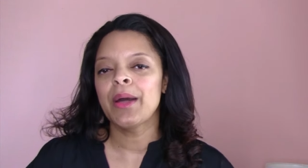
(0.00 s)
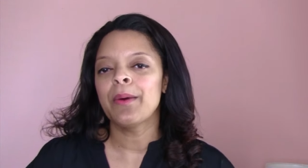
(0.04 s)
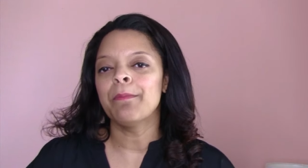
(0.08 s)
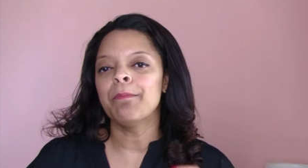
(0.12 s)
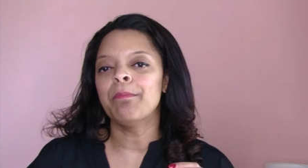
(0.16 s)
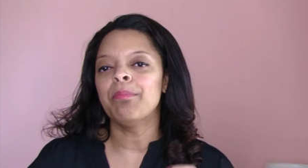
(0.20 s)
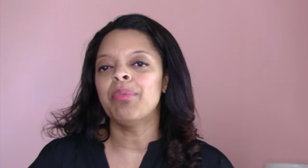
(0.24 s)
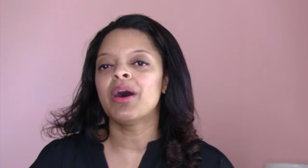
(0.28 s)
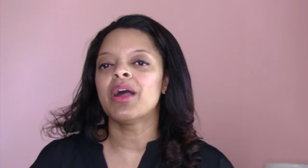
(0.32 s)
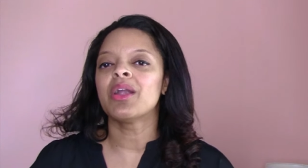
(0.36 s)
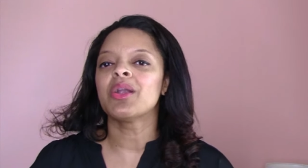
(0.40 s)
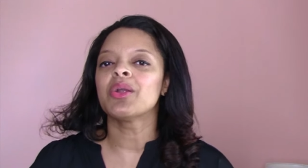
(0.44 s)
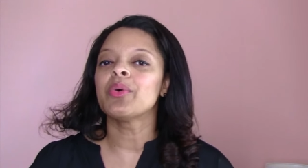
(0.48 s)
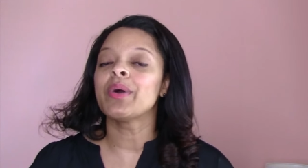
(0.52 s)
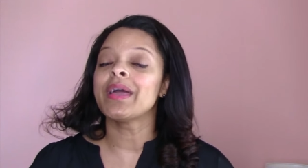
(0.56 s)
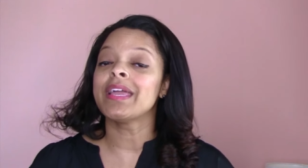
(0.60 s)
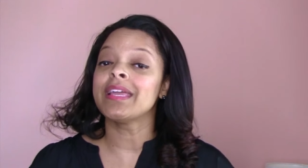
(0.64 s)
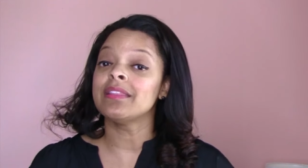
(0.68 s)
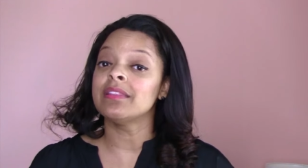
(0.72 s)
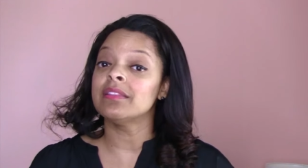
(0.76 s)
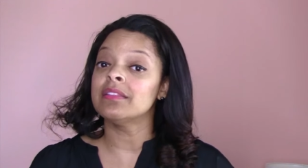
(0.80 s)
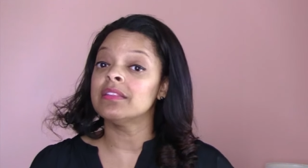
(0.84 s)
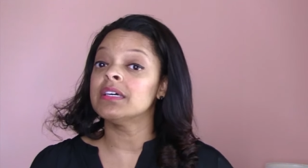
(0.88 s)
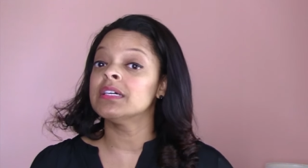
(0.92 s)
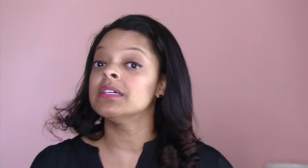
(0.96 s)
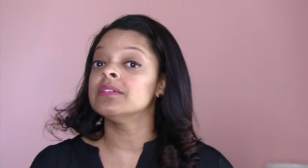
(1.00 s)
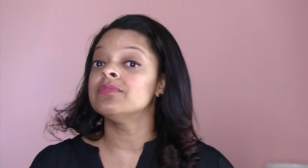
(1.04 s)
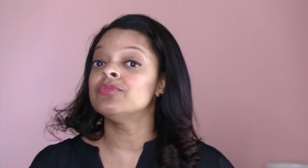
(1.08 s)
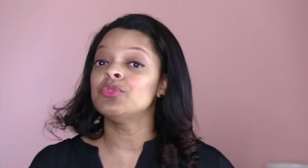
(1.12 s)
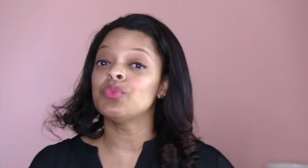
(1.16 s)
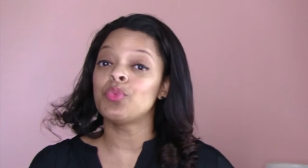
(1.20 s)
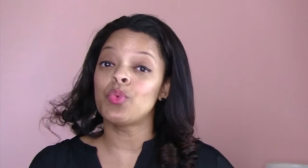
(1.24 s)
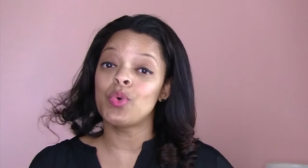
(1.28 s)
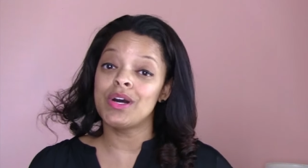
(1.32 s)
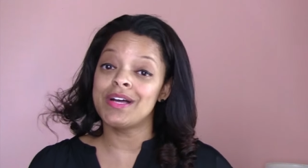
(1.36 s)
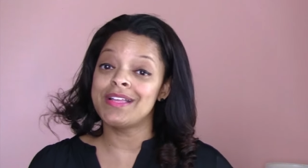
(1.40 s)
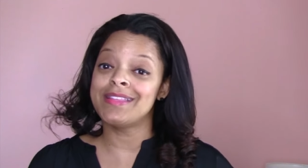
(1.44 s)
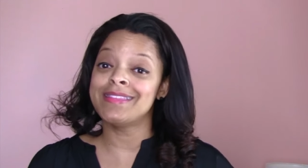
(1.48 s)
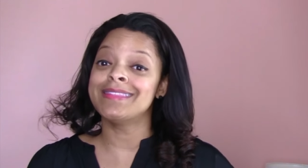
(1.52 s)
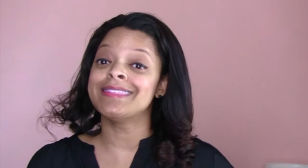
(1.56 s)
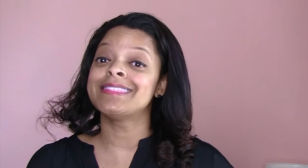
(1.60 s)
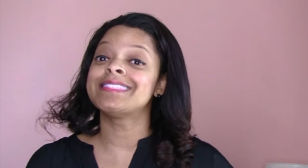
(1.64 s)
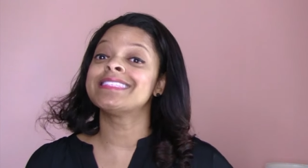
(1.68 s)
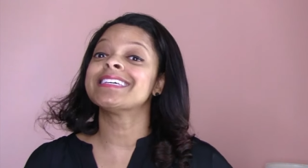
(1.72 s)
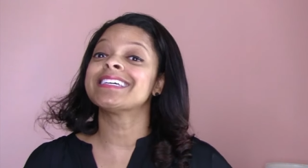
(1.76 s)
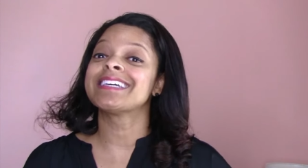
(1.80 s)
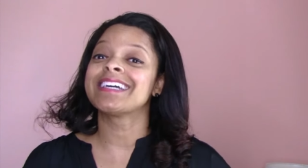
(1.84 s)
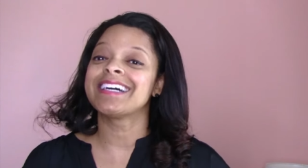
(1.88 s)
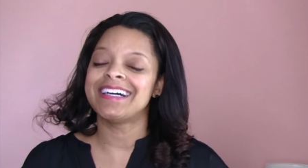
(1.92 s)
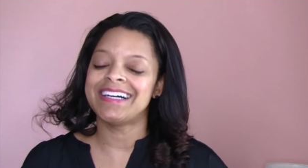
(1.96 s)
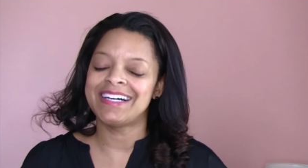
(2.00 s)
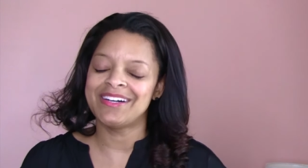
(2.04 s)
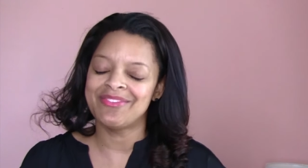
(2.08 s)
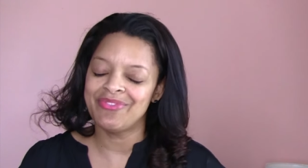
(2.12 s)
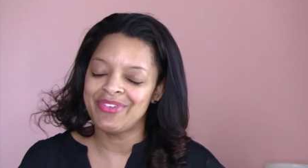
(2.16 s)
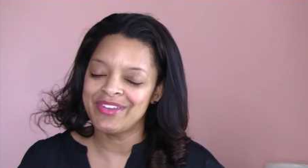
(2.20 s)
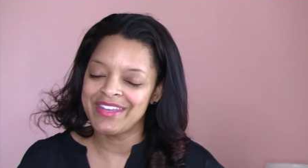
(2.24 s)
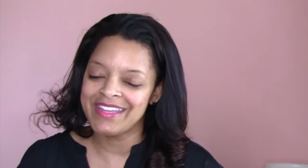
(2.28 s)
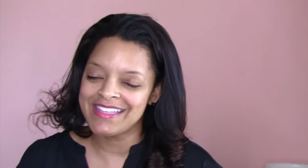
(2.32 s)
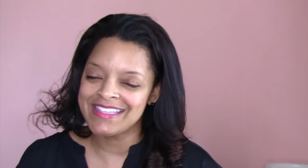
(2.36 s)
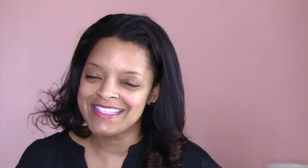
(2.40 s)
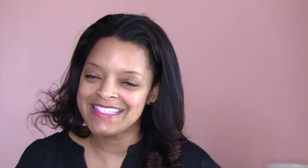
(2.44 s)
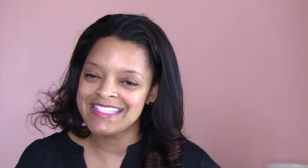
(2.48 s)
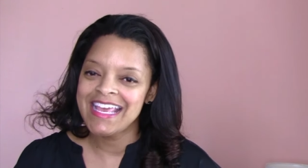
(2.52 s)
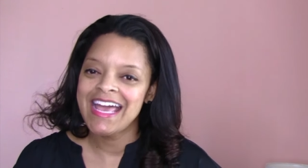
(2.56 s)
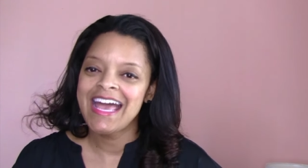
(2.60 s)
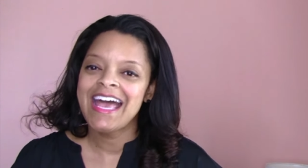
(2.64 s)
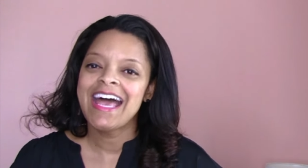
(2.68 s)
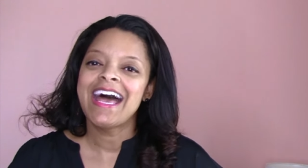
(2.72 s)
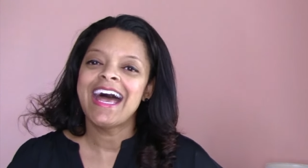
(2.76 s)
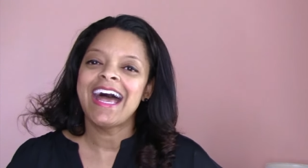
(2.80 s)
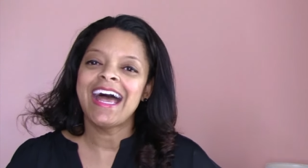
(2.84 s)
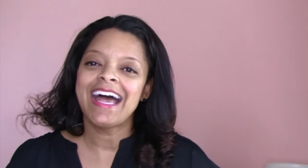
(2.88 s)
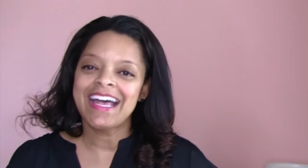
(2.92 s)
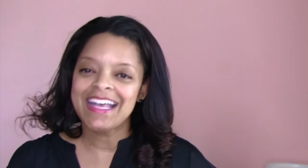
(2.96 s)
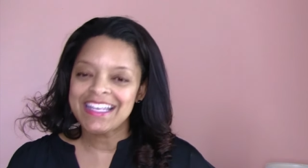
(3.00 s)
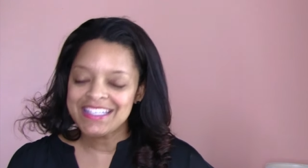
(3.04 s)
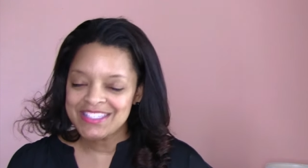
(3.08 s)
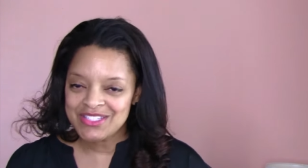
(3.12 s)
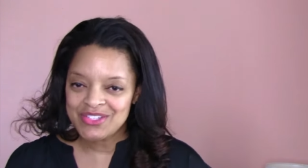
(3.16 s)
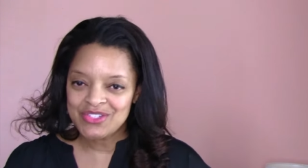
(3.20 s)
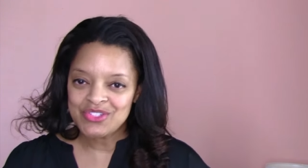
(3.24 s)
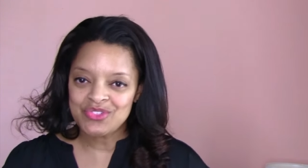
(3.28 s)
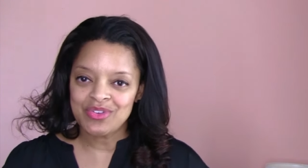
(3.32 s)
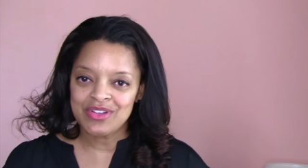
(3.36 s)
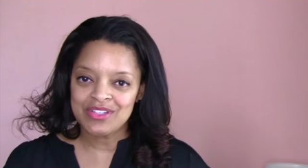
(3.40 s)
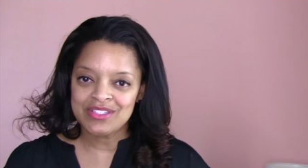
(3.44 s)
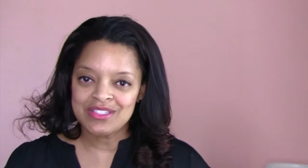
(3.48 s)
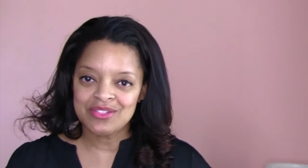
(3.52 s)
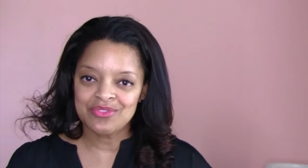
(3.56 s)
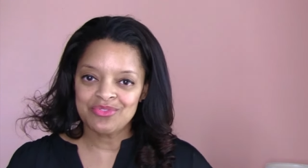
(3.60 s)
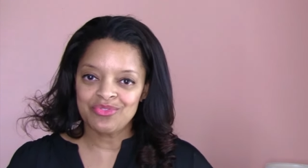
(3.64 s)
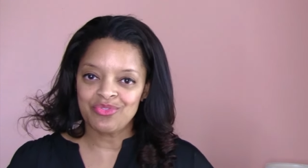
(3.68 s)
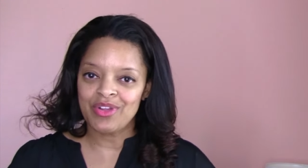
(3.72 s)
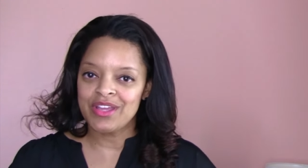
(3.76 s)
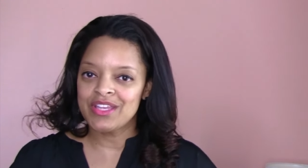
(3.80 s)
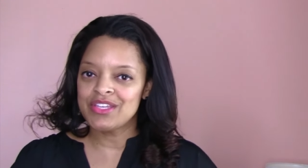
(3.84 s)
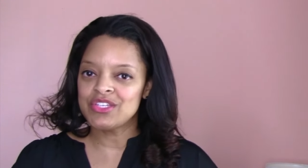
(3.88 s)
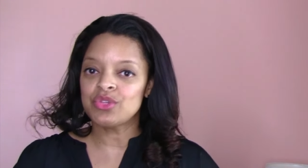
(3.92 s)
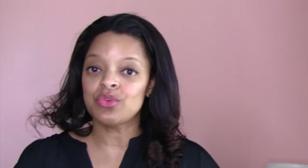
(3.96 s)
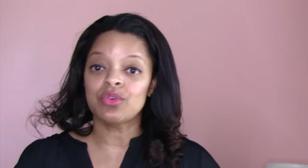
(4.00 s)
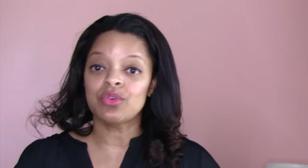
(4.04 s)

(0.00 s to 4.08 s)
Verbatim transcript: borrow a loved one's confidence. Ask a trusted friend